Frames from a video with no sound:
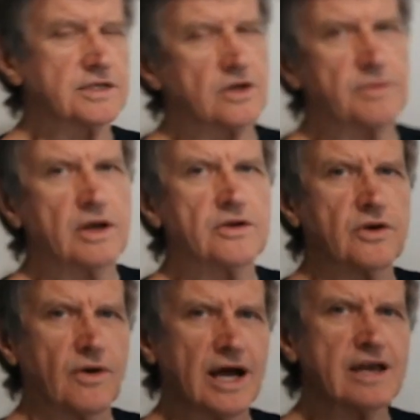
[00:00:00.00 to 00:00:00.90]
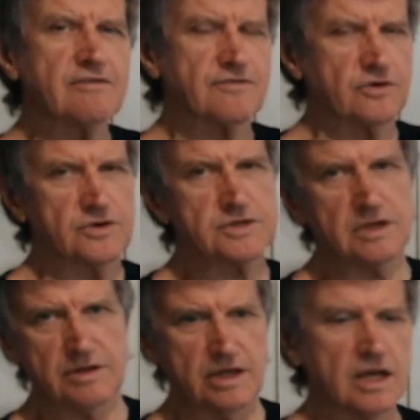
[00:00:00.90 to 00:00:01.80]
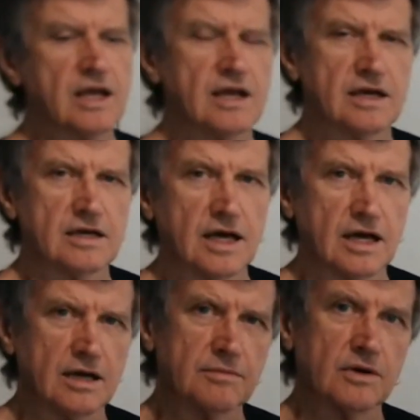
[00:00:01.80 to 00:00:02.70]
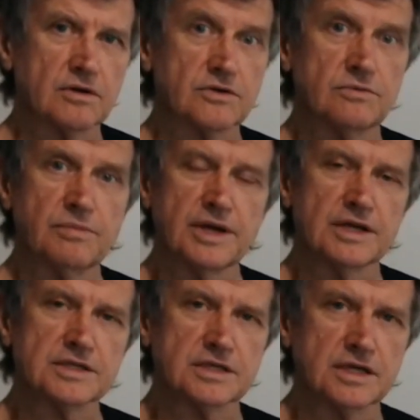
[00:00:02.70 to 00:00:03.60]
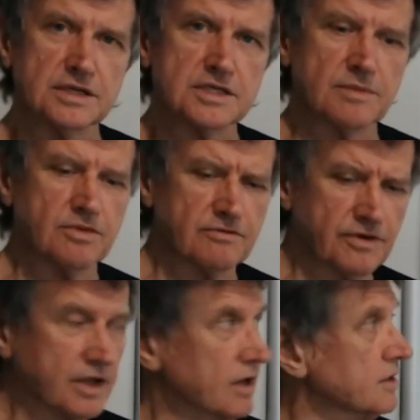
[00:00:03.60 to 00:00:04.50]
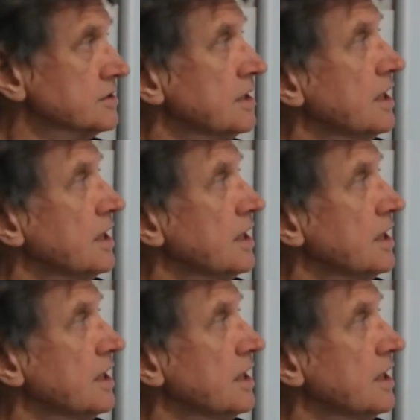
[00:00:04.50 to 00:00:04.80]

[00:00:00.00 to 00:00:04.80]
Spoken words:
So I'm going to do A first, and then I'll do B and C as separate videos.